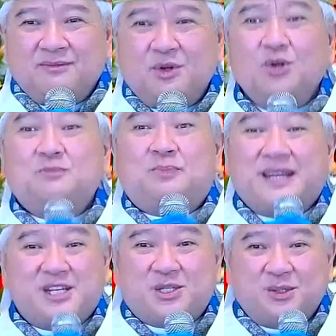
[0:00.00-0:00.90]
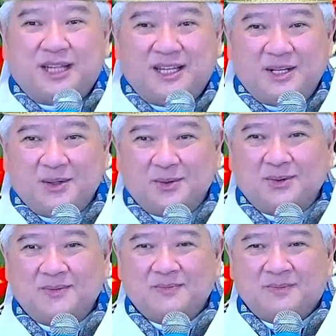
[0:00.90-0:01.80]
good priesthood in you.
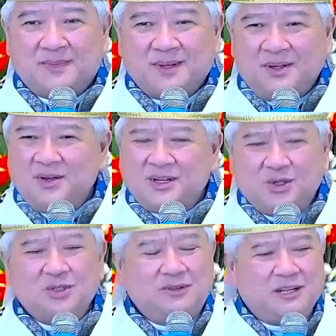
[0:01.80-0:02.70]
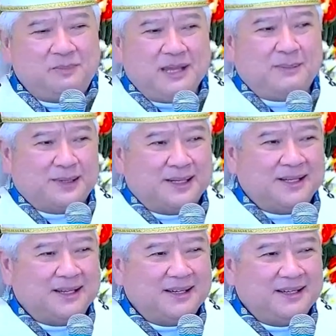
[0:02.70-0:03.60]
You are good with the
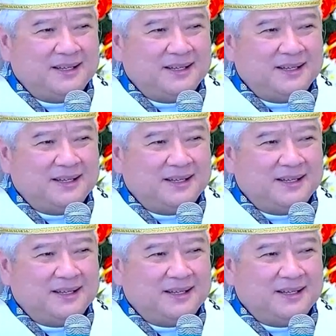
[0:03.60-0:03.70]
people.